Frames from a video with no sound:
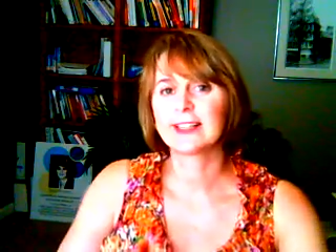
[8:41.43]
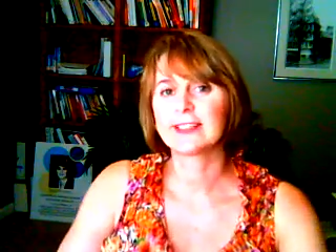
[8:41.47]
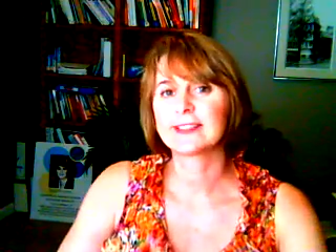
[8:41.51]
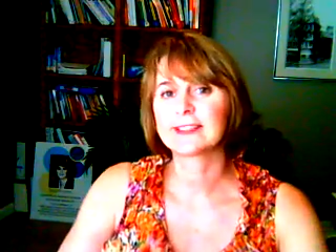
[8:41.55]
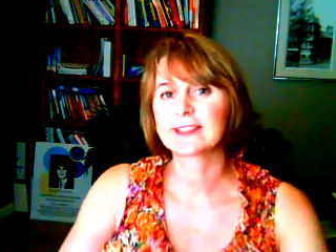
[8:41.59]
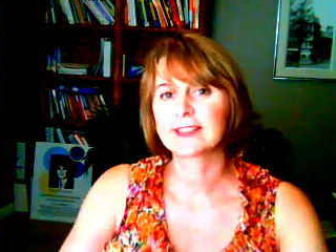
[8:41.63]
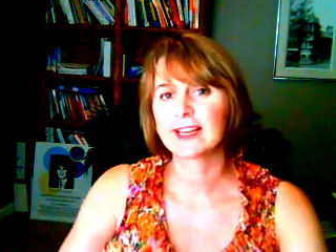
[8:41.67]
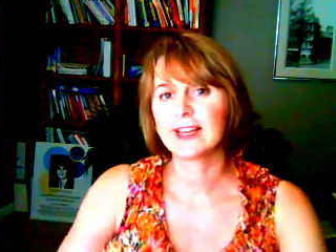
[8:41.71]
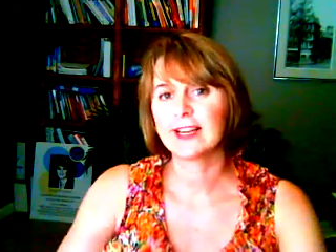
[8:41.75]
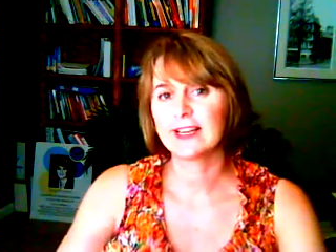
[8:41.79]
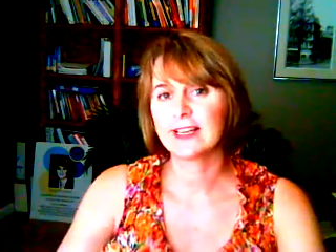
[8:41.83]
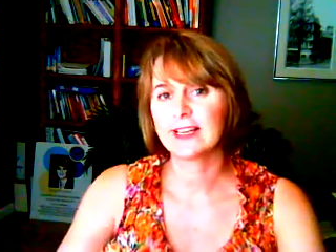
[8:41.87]

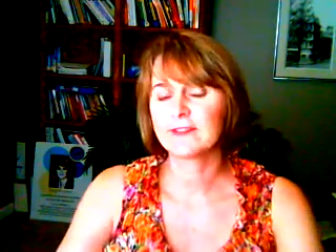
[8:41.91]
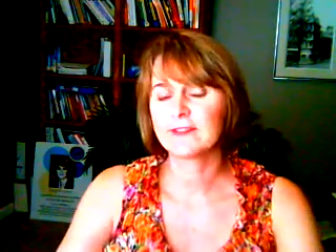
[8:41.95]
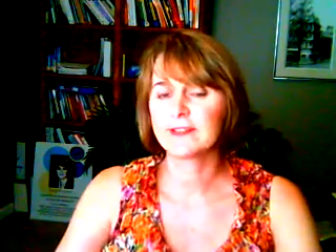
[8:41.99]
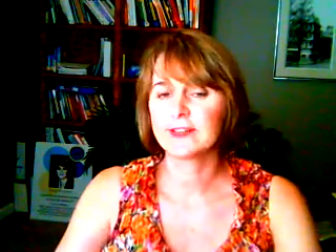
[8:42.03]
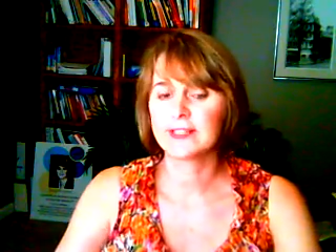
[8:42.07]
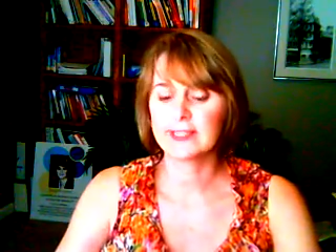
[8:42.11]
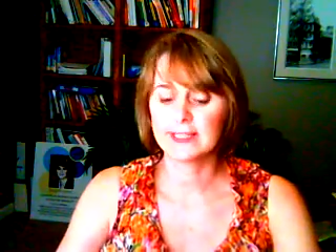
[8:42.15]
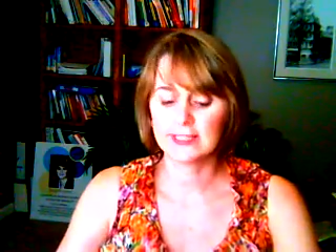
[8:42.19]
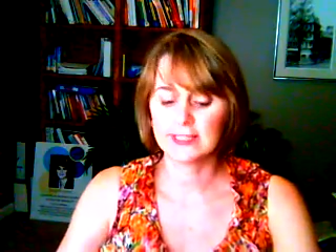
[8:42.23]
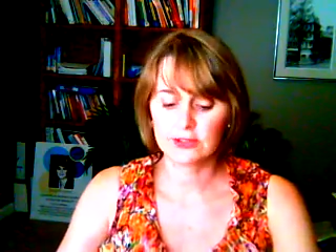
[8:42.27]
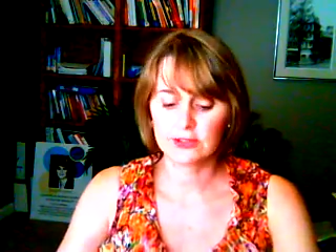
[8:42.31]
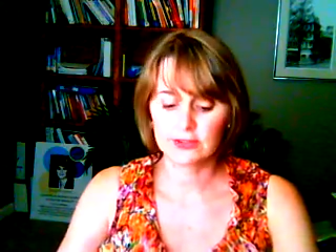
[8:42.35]
it's kind of
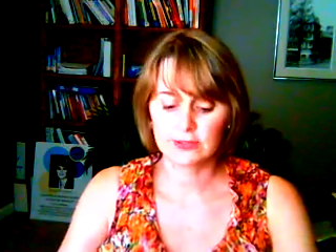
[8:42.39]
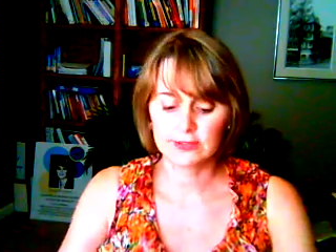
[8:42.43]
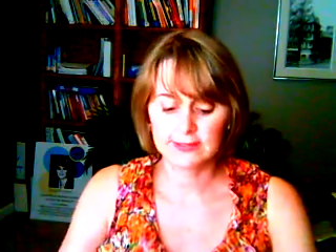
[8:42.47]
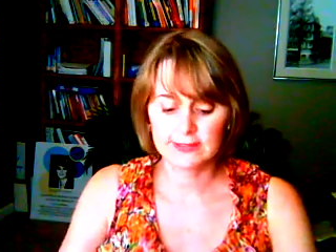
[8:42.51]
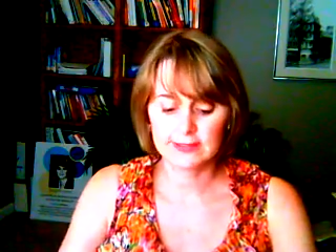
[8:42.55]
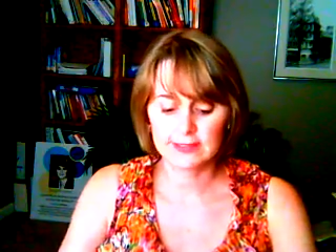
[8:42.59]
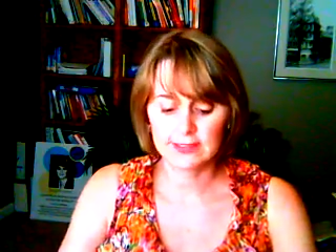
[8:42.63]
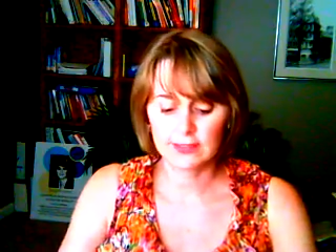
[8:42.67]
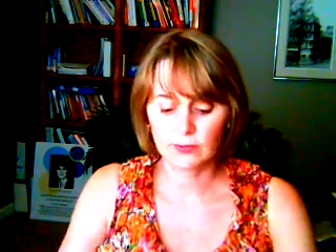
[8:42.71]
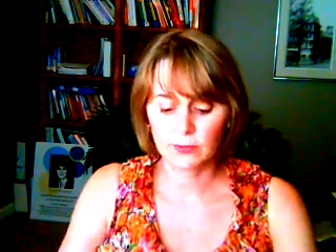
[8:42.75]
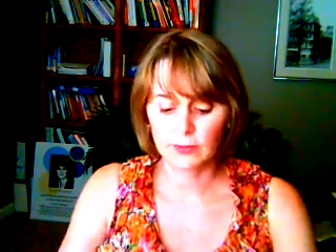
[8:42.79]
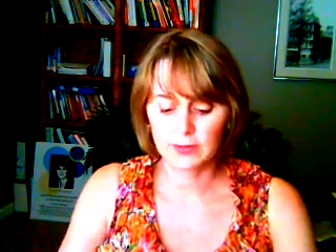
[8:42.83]
an
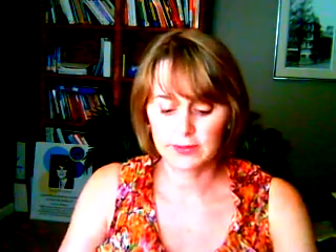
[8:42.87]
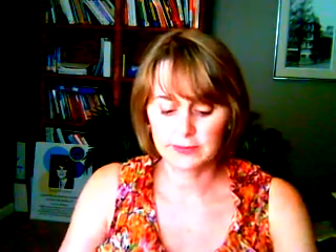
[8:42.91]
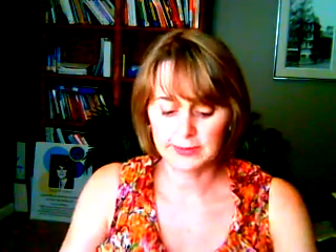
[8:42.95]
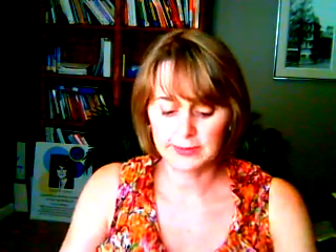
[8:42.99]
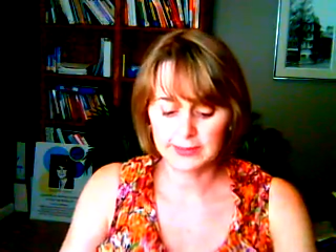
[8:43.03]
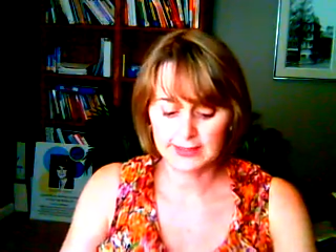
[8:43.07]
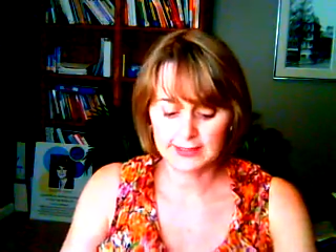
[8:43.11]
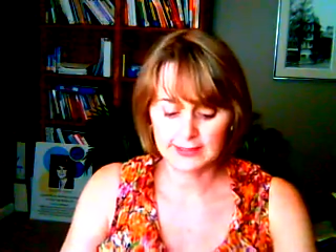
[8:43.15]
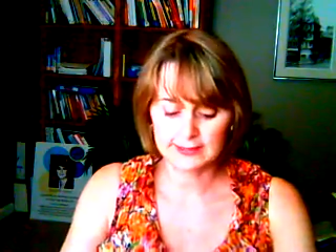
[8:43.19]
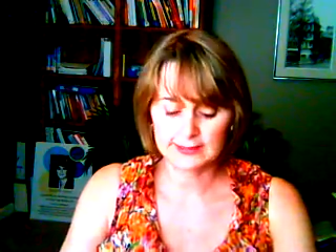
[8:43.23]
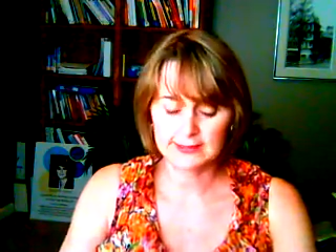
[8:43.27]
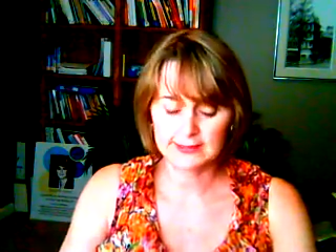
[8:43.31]
interesting one,
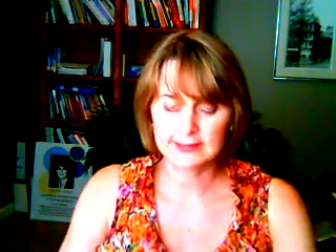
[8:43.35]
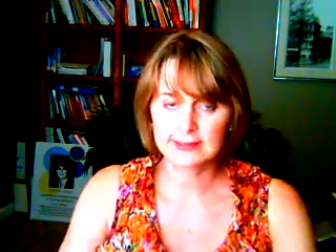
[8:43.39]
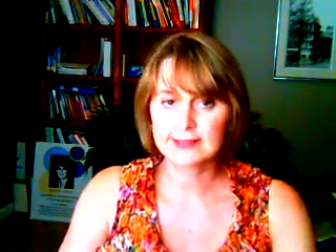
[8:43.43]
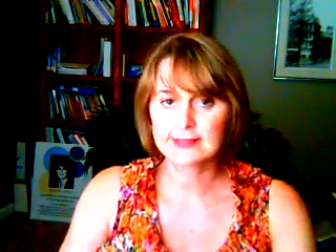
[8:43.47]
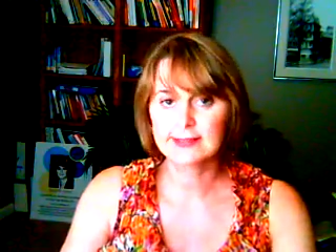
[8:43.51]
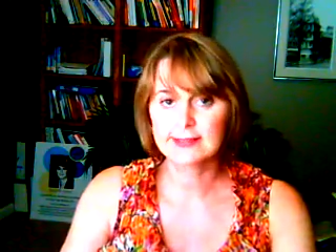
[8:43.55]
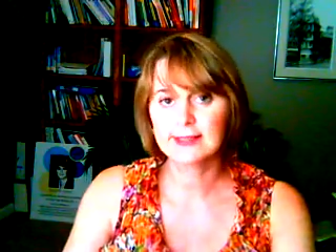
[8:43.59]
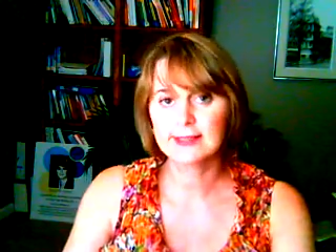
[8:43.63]
because it's